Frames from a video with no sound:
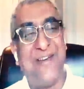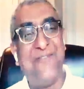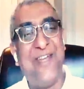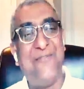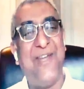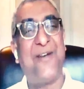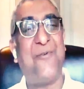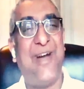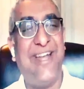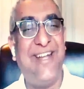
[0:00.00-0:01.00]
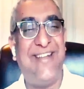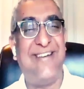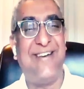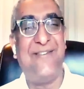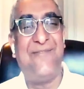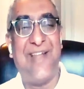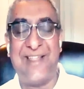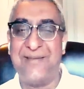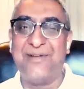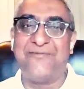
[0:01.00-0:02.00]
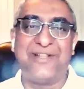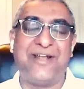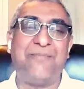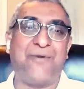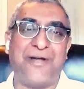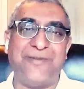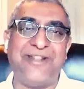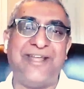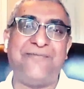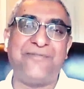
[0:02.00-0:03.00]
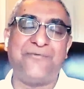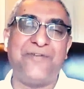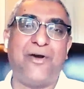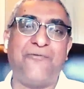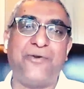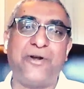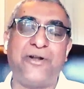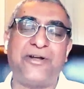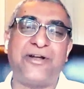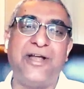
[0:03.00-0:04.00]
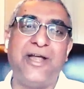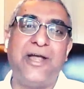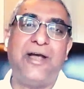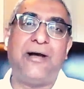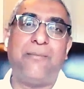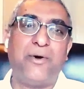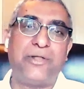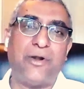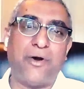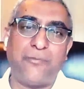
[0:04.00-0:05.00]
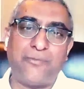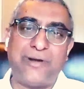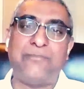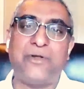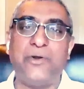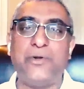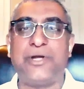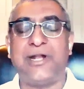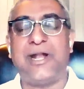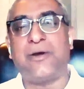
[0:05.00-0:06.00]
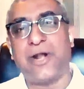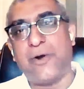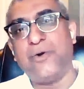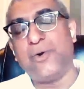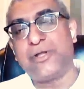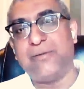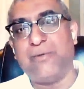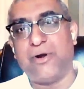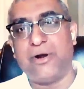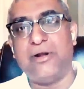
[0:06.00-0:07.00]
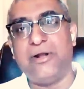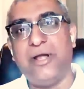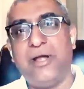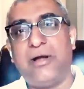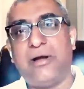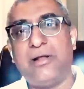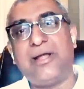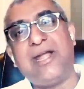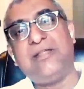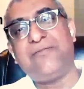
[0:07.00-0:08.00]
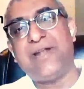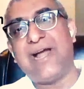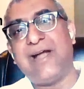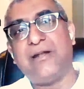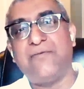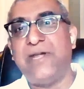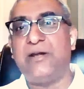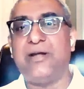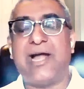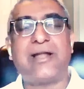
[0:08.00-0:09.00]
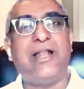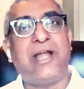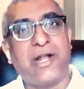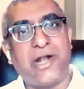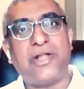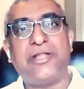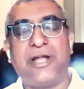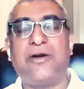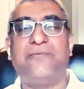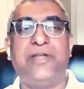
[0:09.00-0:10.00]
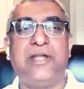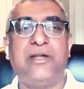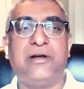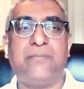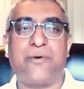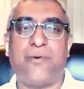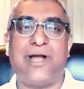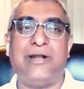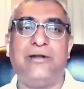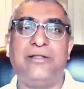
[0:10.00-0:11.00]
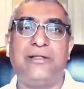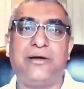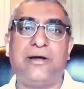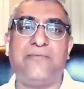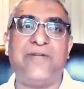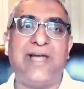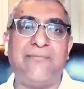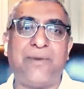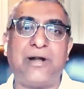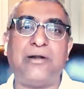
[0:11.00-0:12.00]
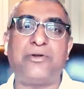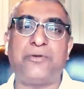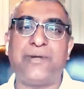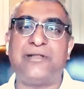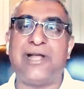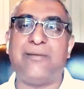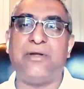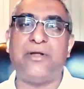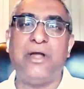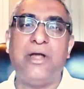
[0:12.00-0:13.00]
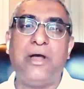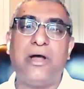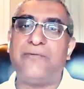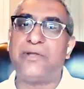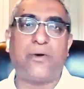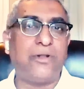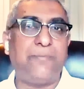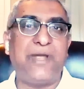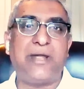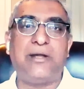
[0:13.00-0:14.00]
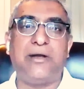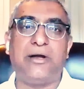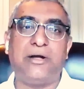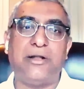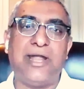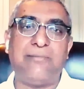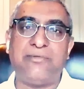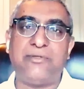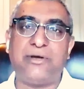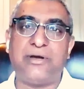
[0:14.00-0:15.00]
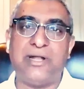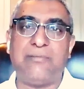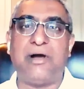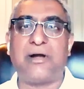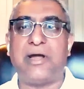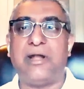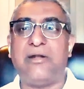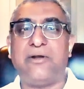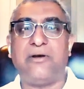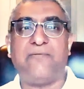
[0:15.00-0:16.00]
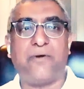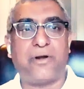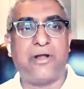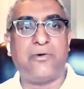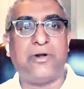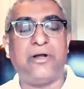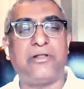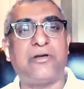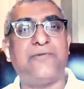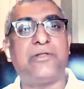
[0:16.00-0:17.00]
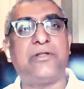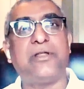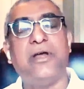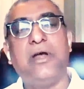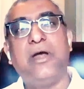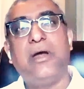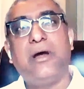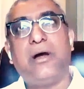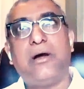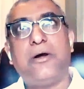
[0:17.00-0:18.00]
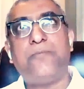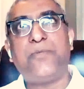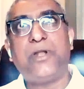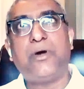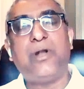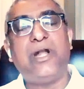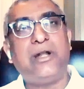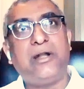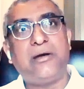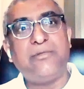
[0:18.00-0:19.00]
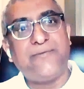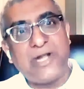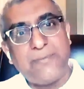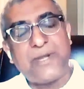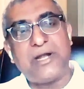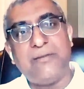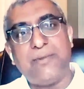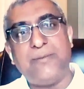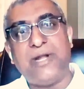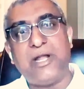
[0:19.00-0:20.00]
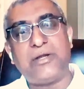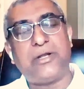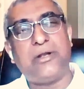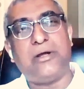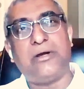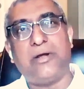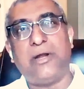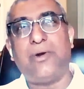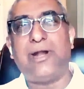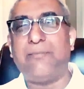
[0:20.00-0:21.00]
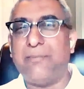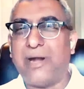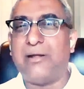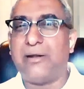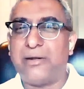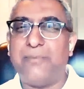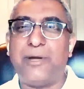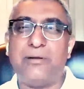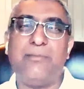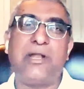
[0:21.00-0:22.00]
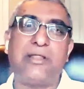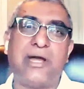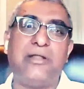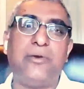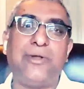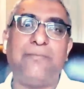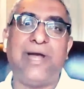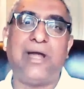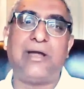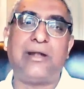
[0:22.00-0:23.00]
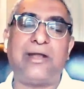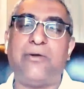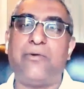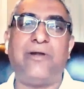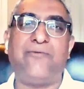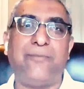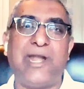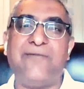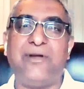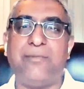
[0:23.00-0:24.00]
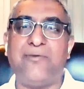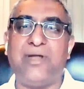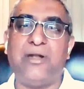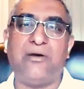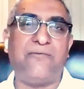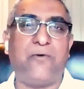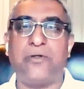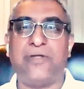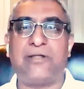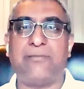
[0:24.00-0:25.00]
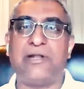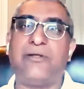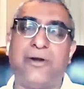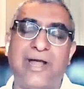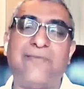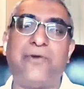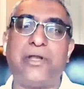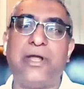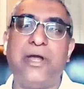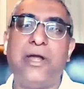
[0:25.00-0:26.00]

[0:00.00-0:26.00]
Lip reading: we are quite flexible with the deployment, Dave. So we offer both an on-prem solution and a cloud-hosted model. In the case of the latter, we are actually agnostic of the providers. We have partnership established with all the big names in the market for cloud services. Now, in terms of a typical implementation, at a typical mid-sized US bank, it can run from anywhere between 4 to 6 months on an average.